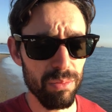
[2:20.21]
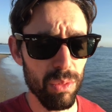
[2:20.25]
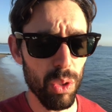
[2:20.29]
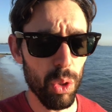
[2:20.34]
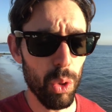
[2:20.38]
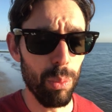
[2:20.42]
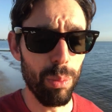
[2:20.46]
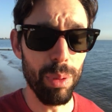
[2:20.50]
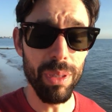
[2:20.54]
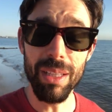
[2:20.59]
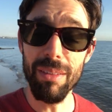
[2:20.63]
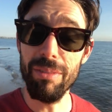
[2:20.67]

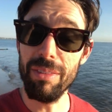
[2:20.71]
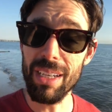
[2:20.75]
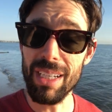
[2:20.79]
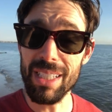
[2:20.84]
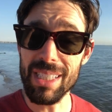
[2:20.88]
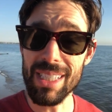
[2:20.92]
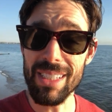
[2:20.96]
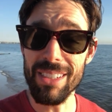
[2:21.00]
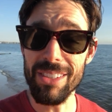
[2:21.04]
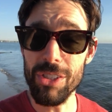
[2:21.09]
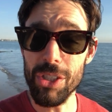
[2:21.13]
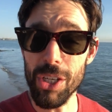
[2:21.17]
who believe that
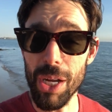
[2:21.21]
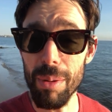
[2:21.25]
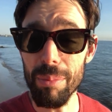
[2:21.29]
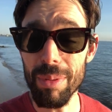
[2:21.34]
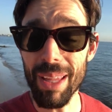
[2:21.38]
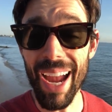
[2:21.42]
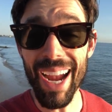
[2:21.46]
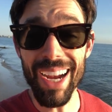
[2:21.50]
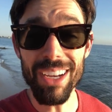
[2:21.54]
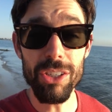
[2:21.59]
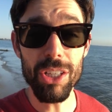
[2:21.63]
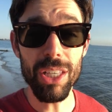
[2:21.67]
it's their job
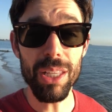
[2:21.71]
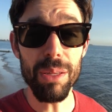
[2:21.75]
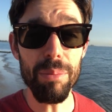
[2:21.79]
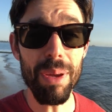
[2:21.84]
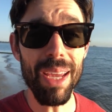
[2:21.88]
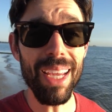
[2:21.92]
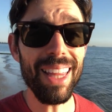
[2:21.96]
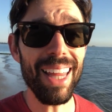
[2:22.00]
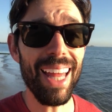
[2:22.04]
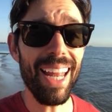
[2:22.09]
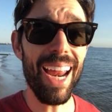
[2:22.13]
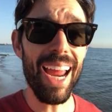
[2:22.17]
to actually
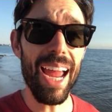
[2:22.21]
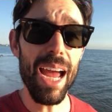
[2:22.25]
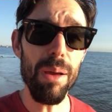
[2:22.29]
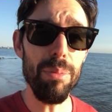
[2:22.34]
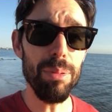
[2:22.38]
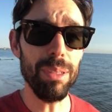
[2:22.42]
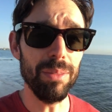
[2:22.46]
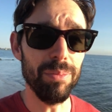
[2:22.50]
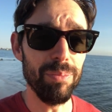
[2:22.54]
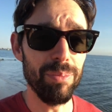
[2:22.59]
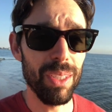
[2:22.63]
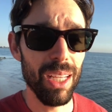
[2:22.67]
make that
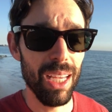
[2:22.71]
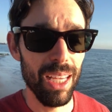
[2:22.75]
happen.